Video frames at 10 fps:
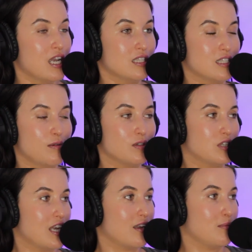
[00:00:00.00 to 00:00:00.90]
So
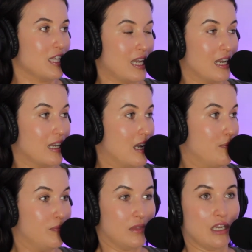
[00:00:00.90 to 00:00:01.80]
they could be like,
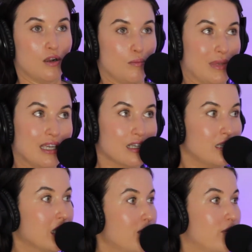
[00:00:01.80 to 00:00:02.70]
you know, Mia
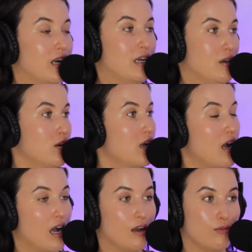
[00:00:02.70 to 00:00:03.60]
Khlalifa,
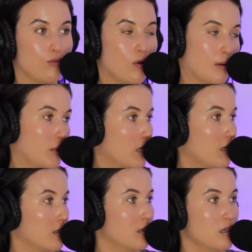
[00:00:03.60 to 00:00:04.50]

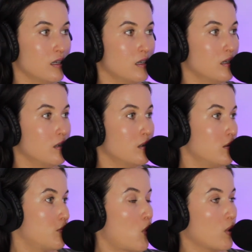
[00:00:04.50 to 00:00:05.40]
former
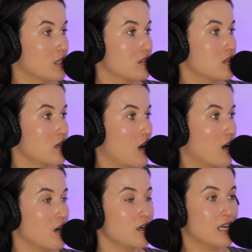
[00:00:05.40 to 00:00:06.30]
porn
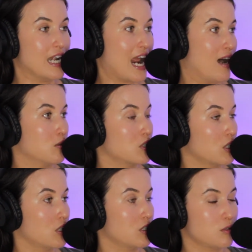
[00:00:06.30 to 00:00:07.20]
star, now
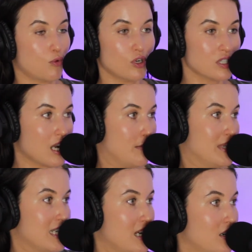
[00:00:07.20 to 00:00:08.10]
turned sports
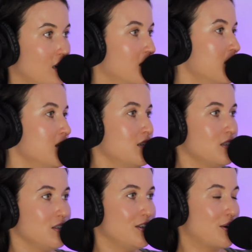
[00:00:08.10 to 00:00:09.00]
commentator.
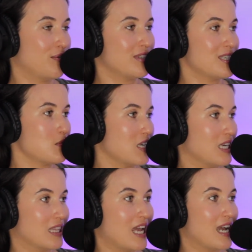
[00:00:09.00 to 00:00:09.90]
You know, if it's something
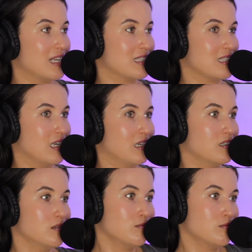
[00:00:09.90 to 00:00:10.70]
like that, it's like